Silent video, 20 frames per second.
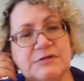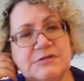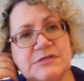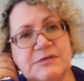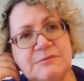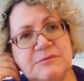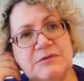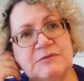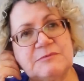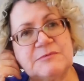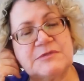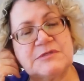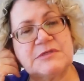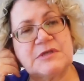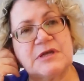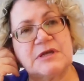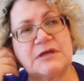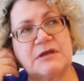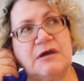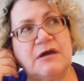some of them is
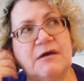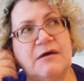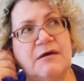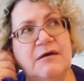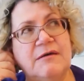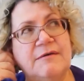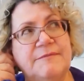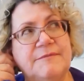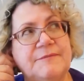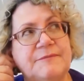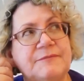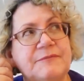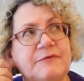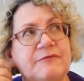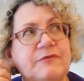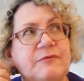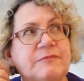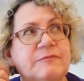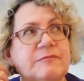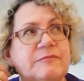like
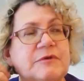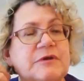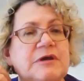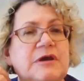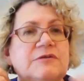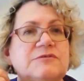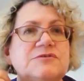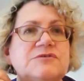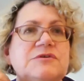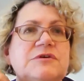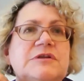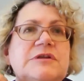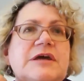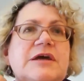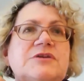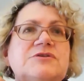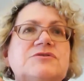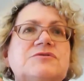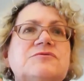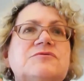from Country
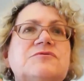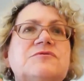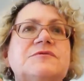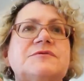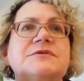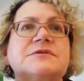Naturals,